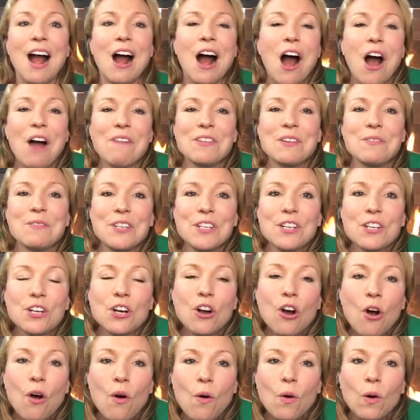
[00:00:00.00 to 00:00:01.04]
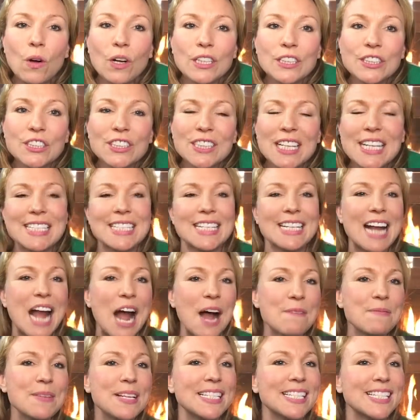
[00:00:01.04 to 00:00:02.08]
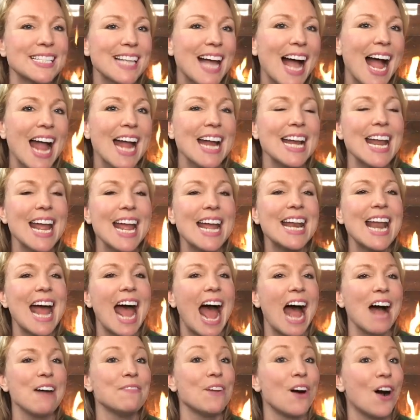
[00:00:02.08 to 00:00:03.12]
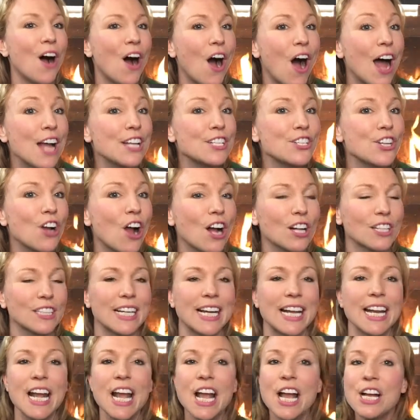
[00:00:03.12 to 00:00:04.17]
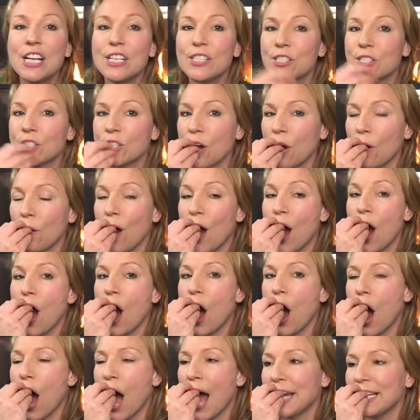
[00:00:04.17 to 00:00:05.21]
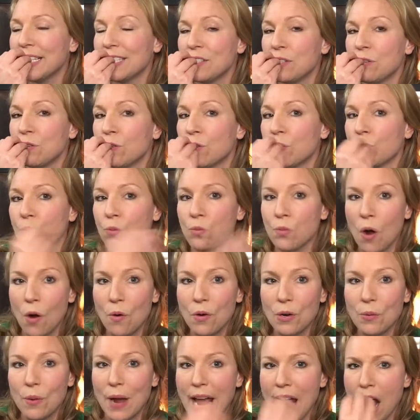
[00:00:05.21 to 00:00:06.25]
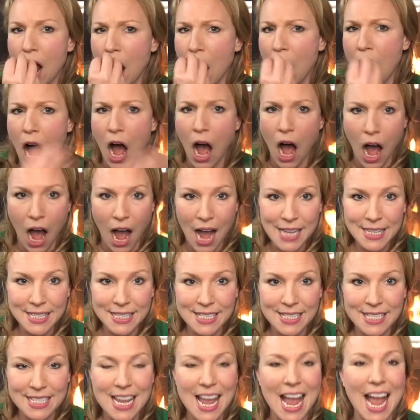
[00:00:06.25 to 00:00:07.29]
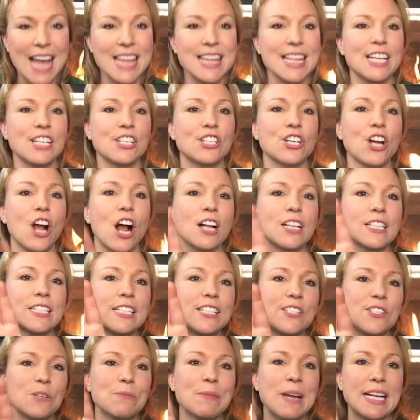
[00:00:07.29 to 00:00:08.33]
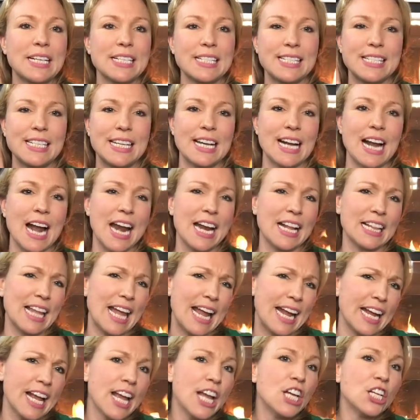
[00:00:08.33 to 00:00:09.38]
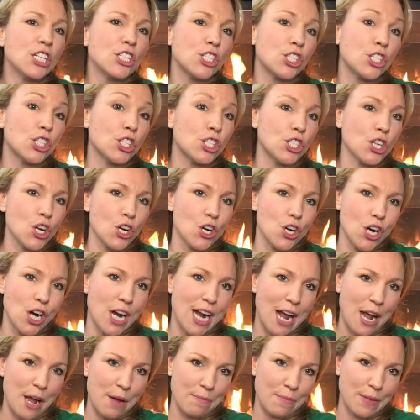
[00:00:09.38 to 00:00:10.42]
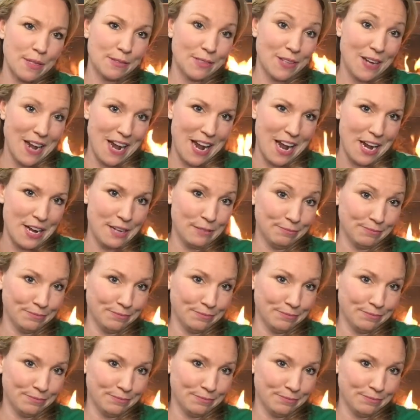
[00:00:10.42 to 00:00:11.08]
Often when you're cold, you like to come inside and have hot chocolate. So hot is you throw it away, hot, and then chocolate is you'll make a scene, kind of like stir it up, okay?